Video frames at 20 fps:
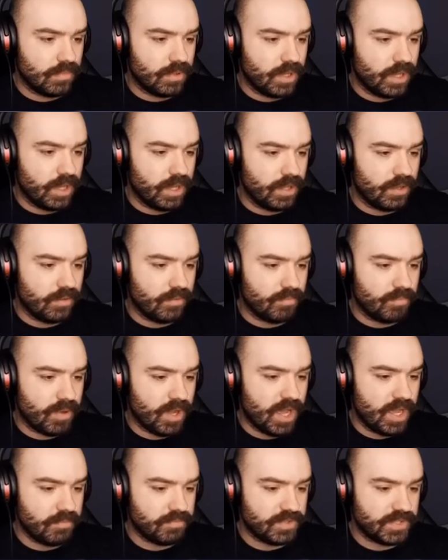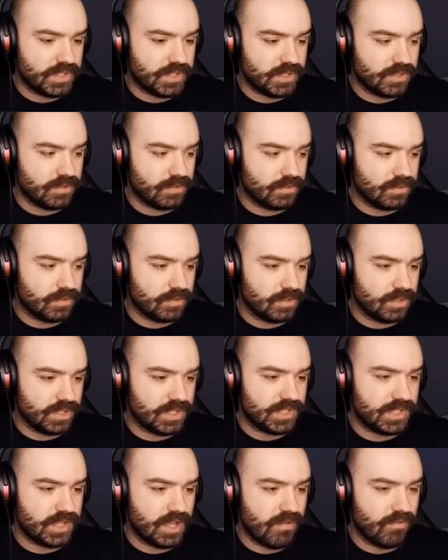and pipes.
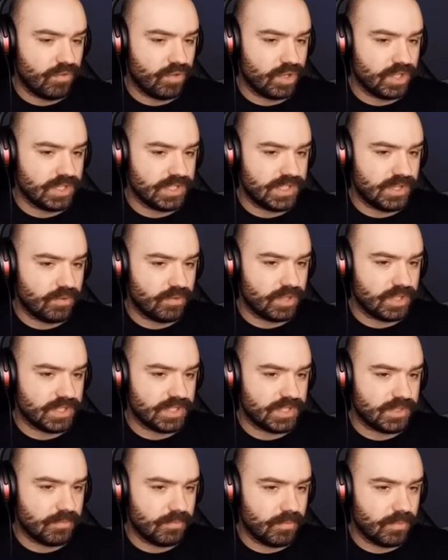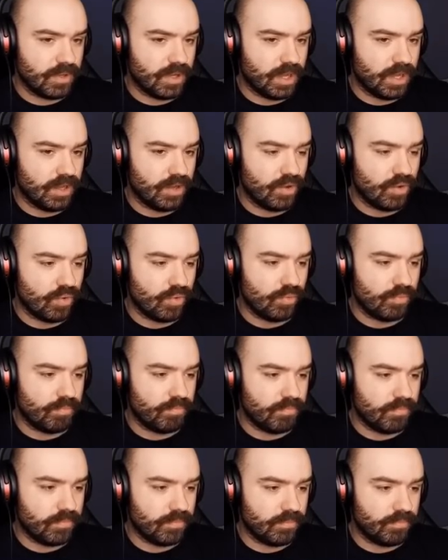Let's have a look and see what this uh, whole
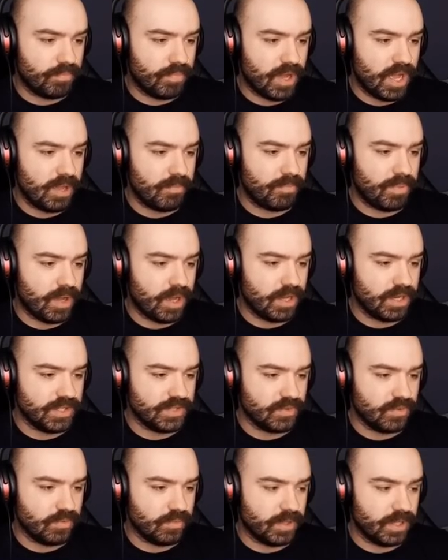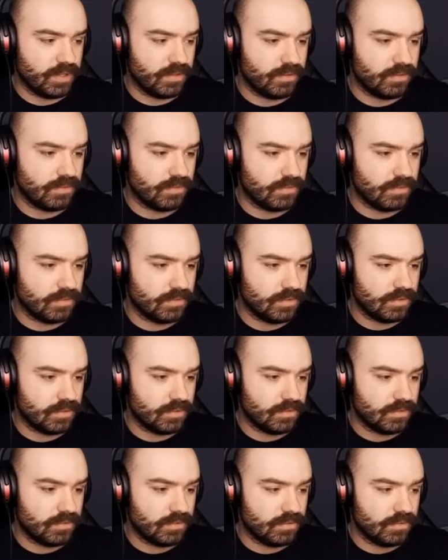pipe party is all about.
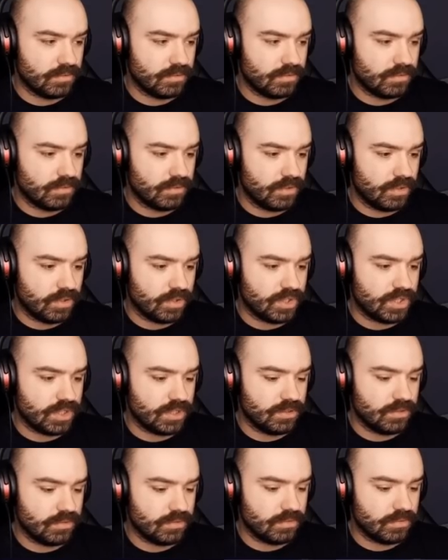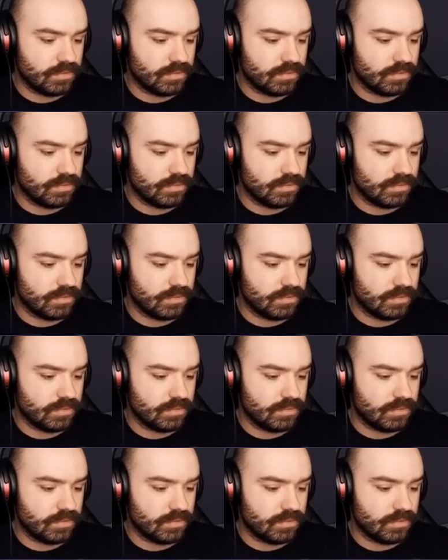Gotcha.